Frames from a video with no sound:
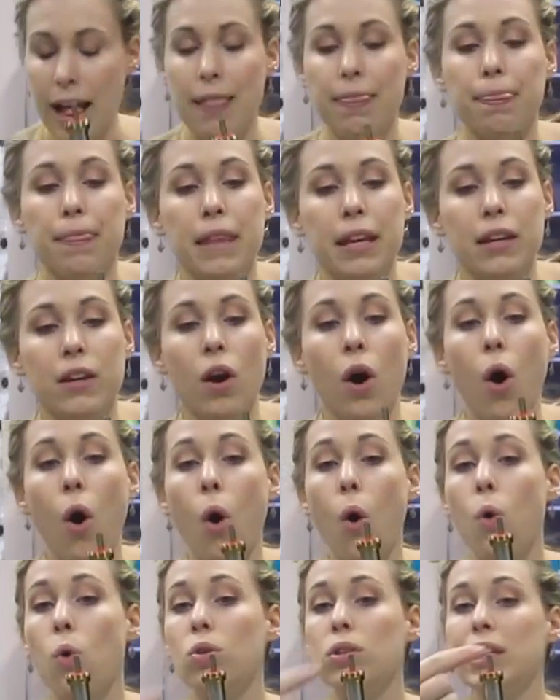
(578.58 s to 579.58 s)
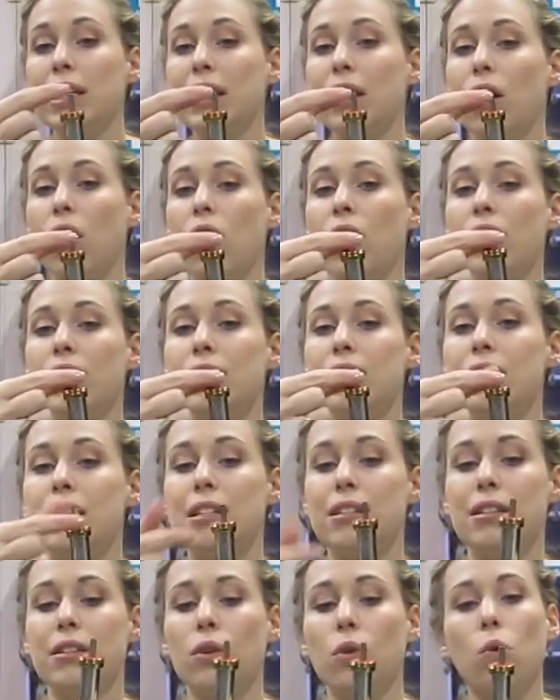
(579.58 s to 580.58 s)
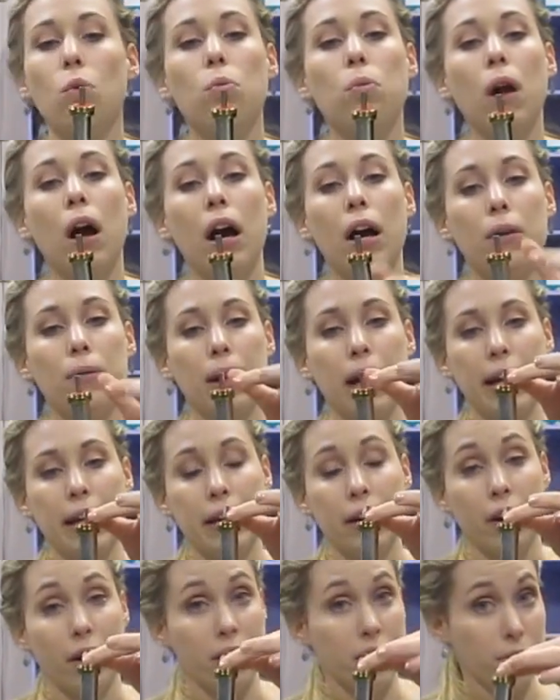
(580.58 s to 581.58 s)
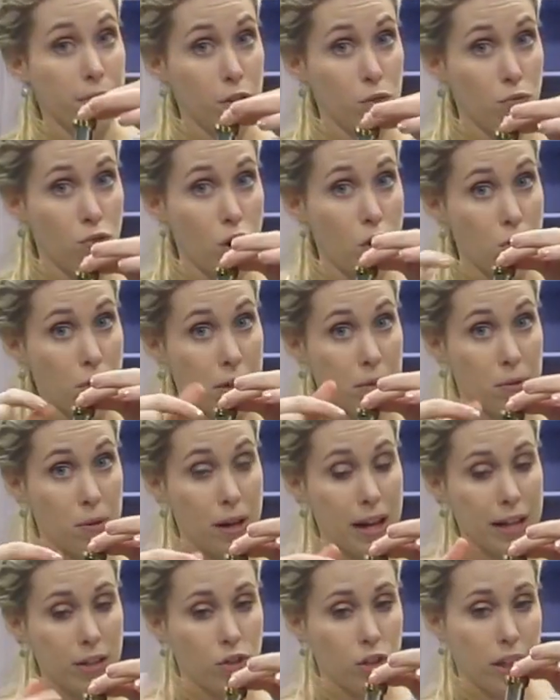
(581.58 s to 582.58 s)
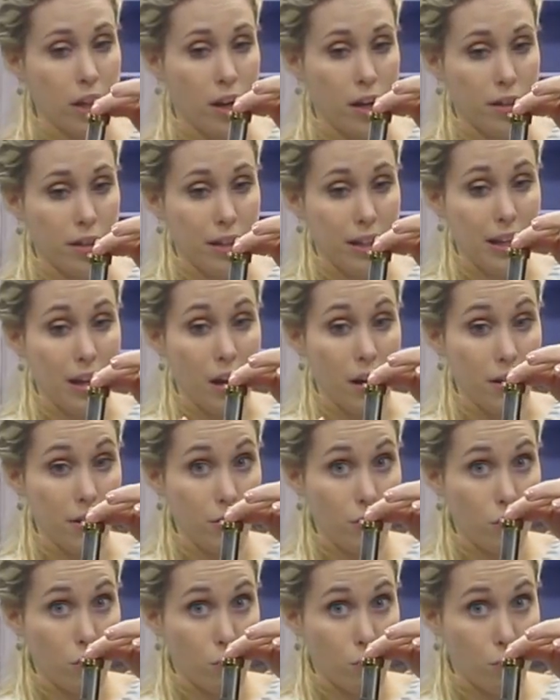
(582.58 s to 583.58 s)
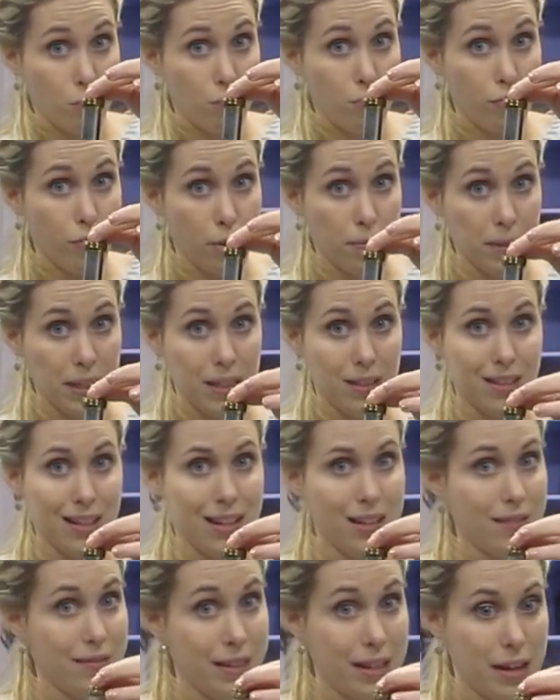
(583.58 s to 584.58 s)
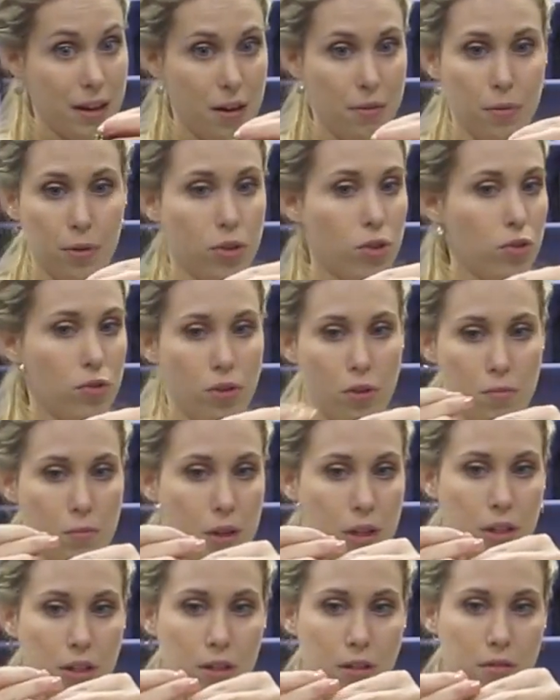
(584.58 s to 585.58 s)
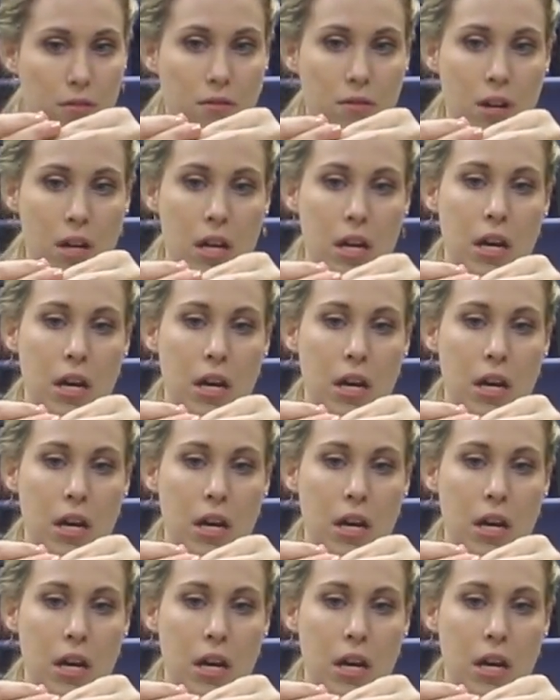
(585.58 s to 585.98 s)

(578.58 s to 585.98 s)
Then holding on to this little rod right here, because if you don't, it will actually unscrew from the inside of the valve, which you don't want to do.